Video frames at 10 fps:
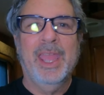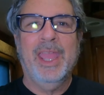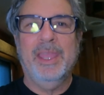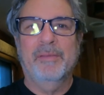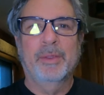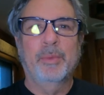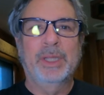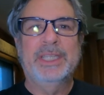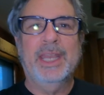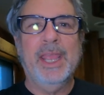Hey
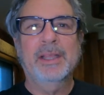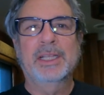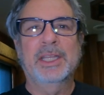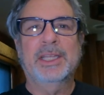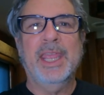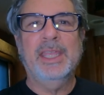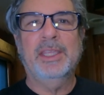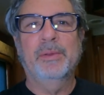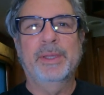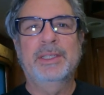everyone, today I'm going to
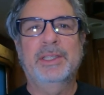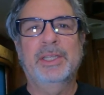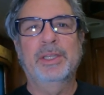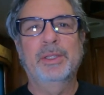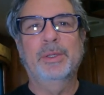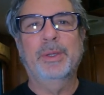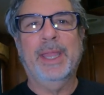take you into